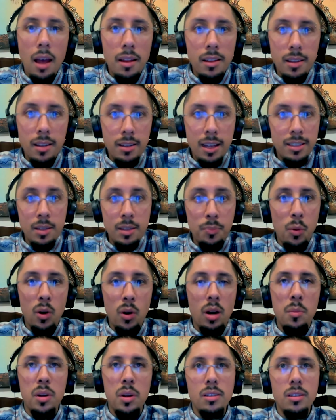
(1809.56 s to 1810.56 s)
that's the point. I
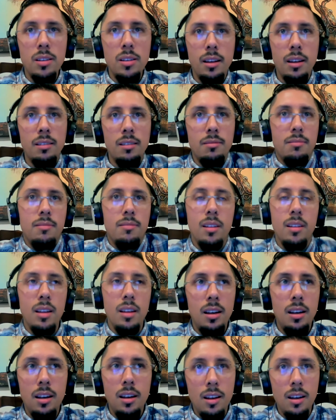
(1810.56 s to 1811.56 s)
mean, it's like,
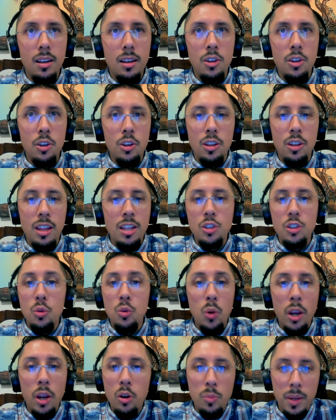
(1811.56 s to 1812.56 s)
that's the
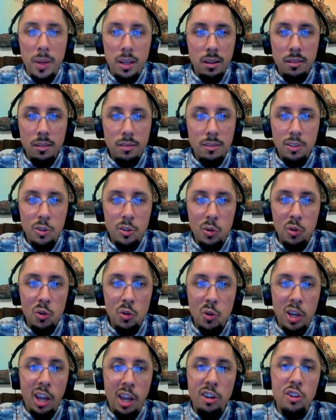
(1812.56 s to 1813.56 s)
way to be. You
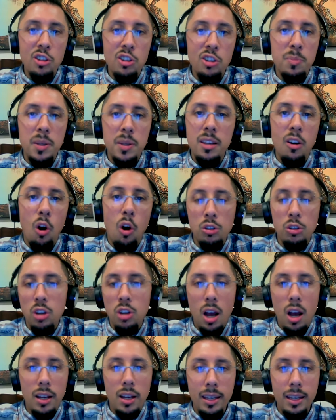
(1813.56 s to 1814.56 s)
can't just be all
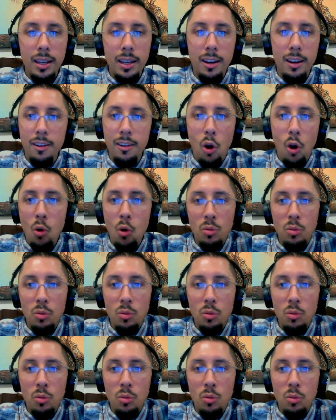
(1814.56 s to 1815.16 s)
talk and no